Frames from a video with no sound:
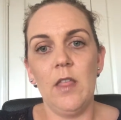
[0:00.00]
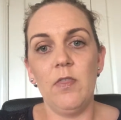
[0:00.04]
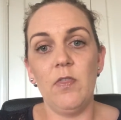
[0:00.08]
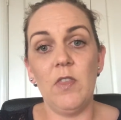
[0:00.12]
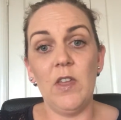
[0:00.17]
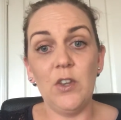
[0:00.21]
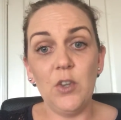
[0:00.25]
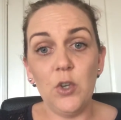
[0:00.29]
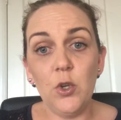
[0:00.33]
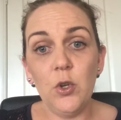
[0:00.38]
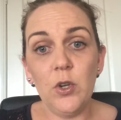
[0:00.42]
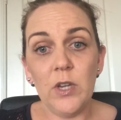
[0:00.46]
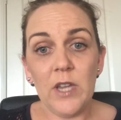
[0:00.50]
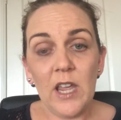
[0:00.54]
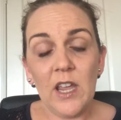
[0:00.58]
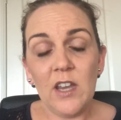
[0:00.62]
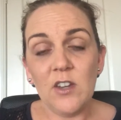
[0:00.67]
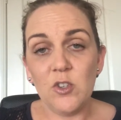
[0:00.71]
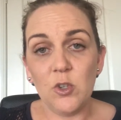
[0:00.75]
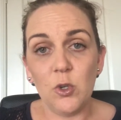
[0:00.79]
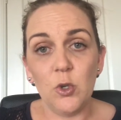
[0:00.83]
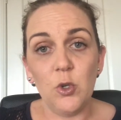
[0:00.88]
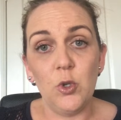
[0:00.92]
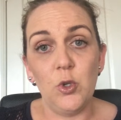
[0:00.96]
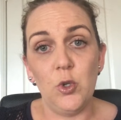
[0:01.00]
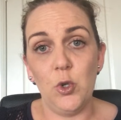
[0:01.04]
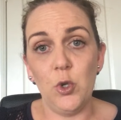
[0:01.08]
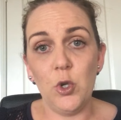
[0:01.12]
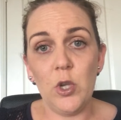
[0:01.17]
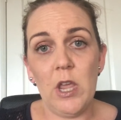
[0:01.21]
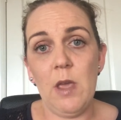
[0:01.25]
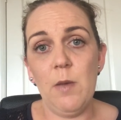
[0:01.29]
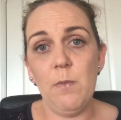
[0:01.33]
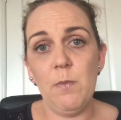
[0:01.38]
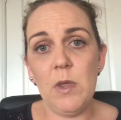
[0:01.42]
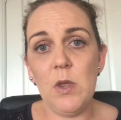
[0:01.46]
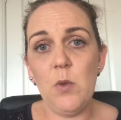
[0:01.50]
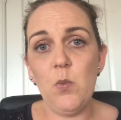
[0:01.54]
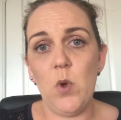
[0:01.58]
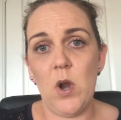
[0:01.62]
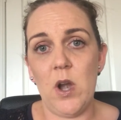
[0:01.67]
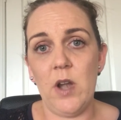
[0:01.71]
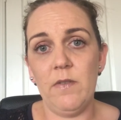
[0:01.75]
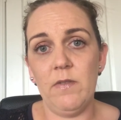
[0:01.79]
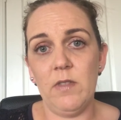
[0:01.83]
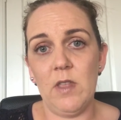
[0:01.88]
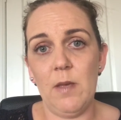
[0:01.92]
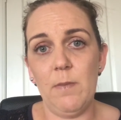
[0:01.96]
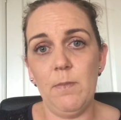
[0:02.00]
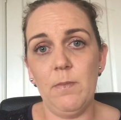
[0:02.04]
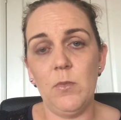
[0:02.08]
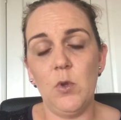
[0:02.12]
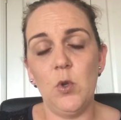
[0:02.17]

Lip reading: then you can You can be one of them.